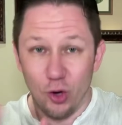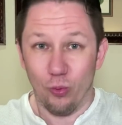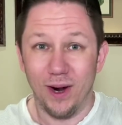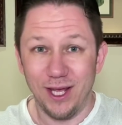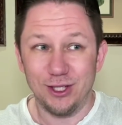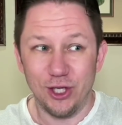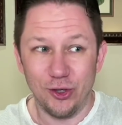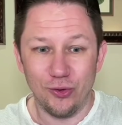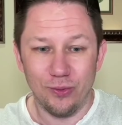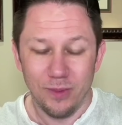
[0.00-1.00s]
what do you
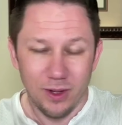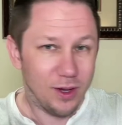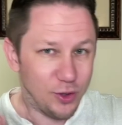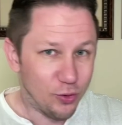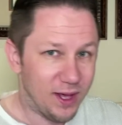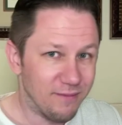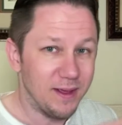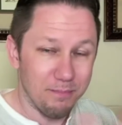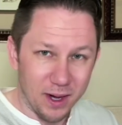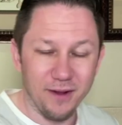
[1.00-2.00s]
do? You give
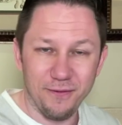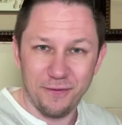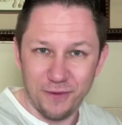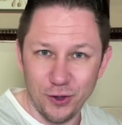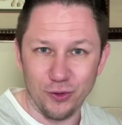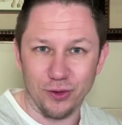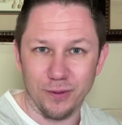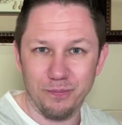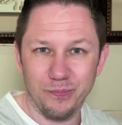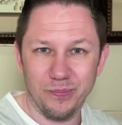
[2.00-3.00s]
them money for food.
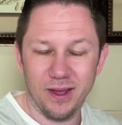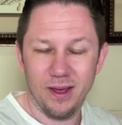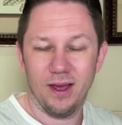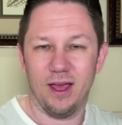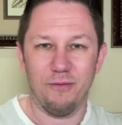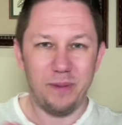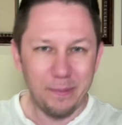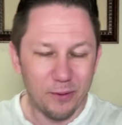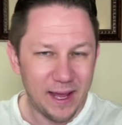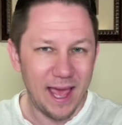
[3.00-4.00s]
If
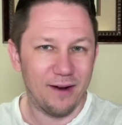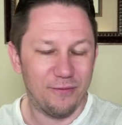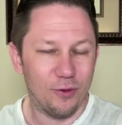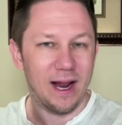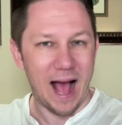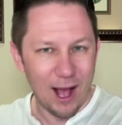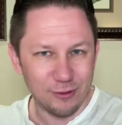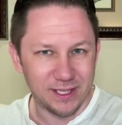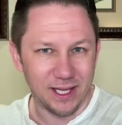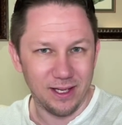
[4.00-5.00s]
people can't afford
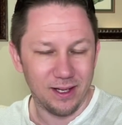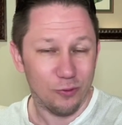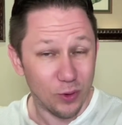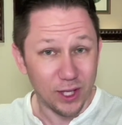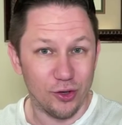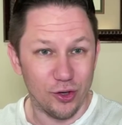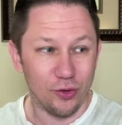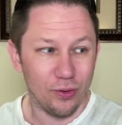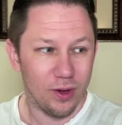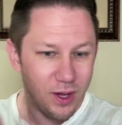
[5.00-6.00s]
housing, what
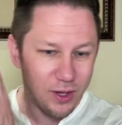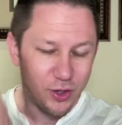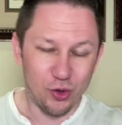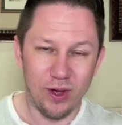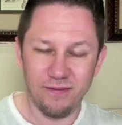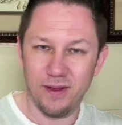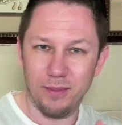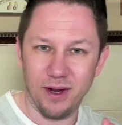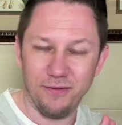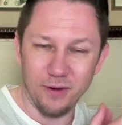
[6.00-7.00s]
do? You give them
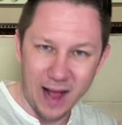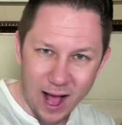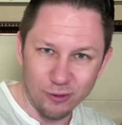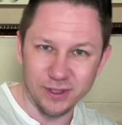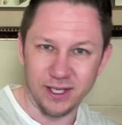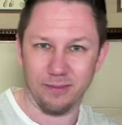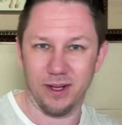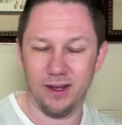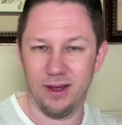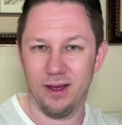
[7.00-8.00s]
money for housing.
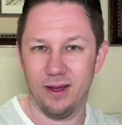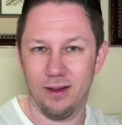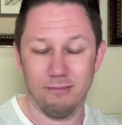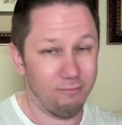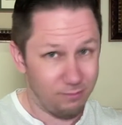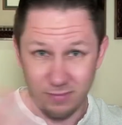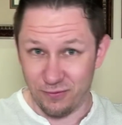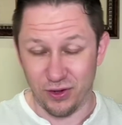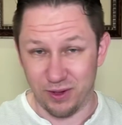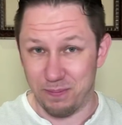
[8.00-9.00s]

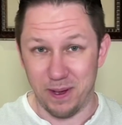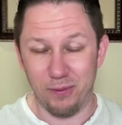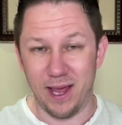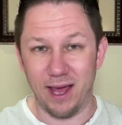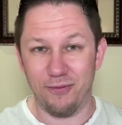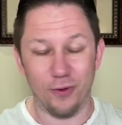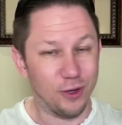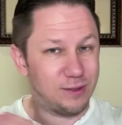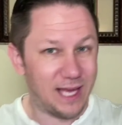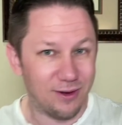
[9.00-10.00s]
People can't afford
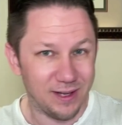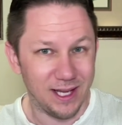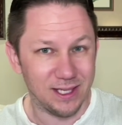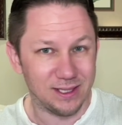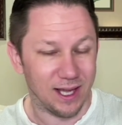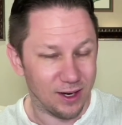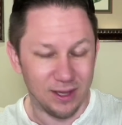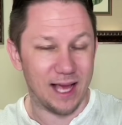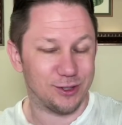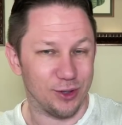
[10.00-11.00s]
utilities and
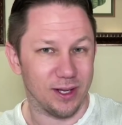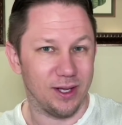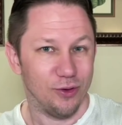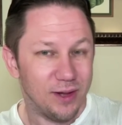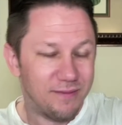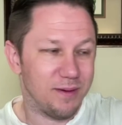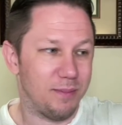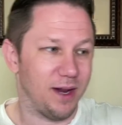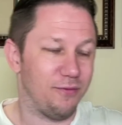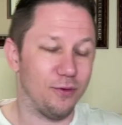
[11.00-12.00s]
electric, you give them
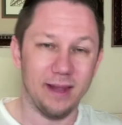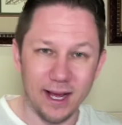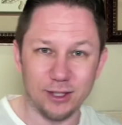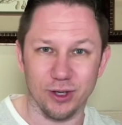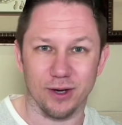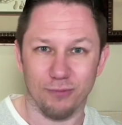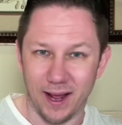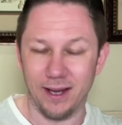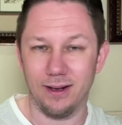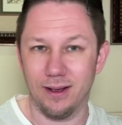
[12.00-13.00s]
money for electric,
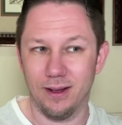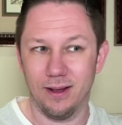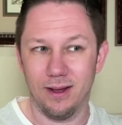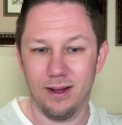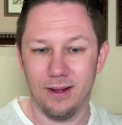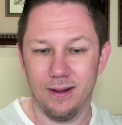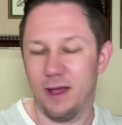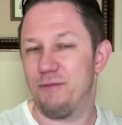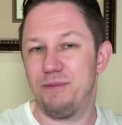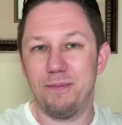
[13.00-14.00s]
right?
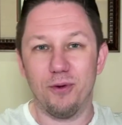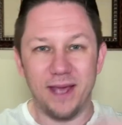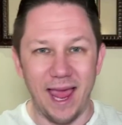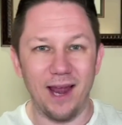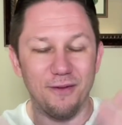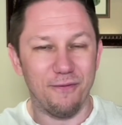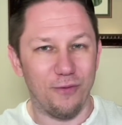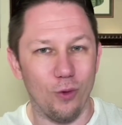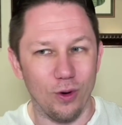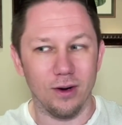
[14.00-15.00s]
If people can't
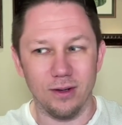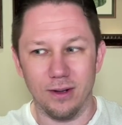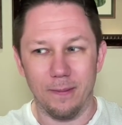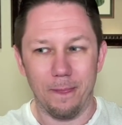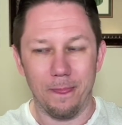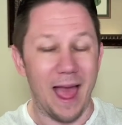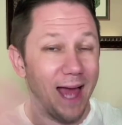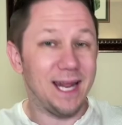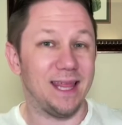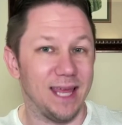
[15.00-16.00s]
afford
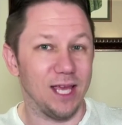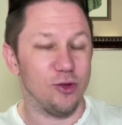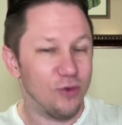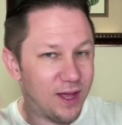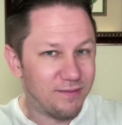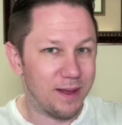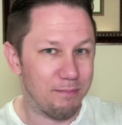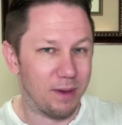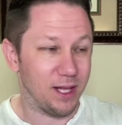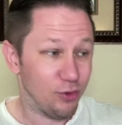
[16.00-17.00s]
anything, you give them
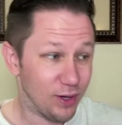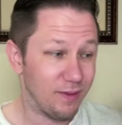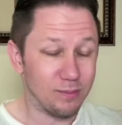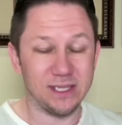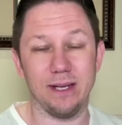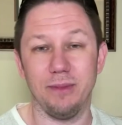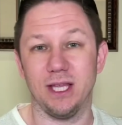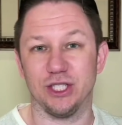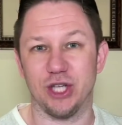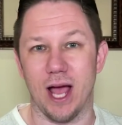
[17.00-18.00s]
money, you give them
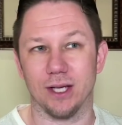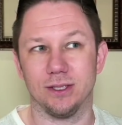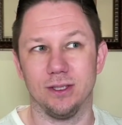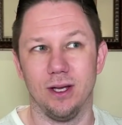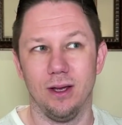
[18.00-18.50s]
stimulus checks,